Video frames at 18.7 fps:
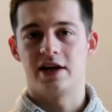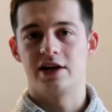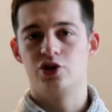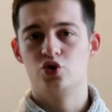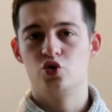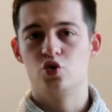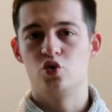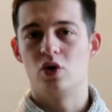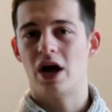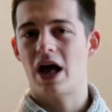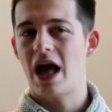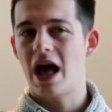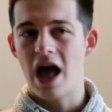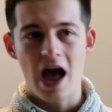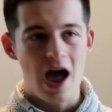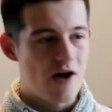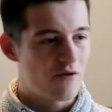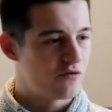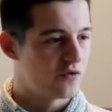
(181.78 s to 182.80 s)
They do
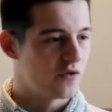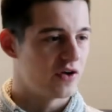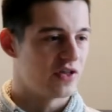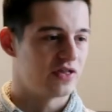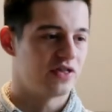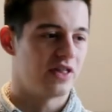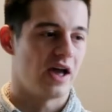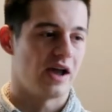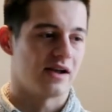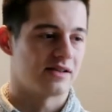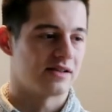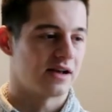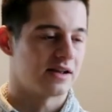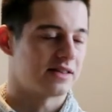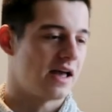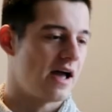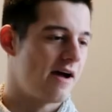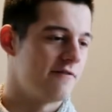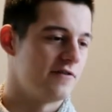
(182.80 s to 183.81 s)
everything.
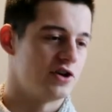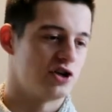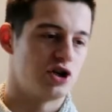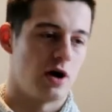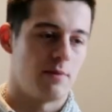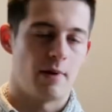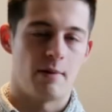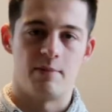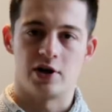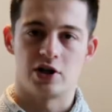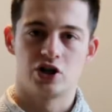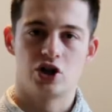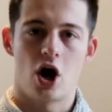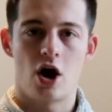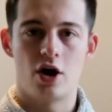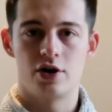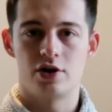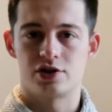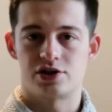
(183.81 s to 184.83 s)
Like, they have a job at
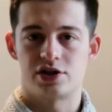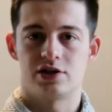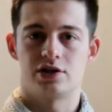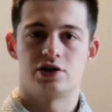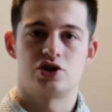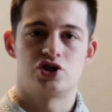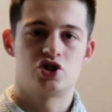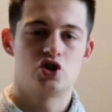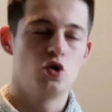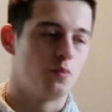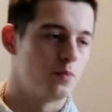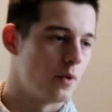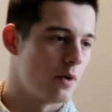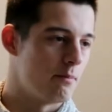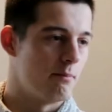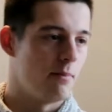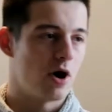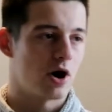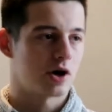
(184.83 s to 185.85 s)
McDonald's, at the
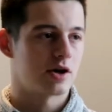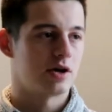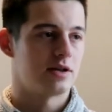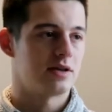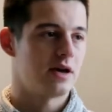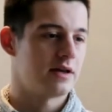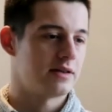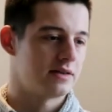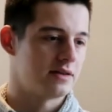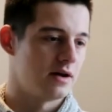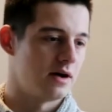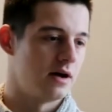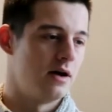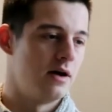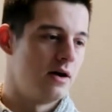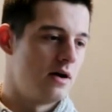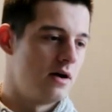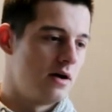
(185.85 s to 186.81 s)
supermarket, at the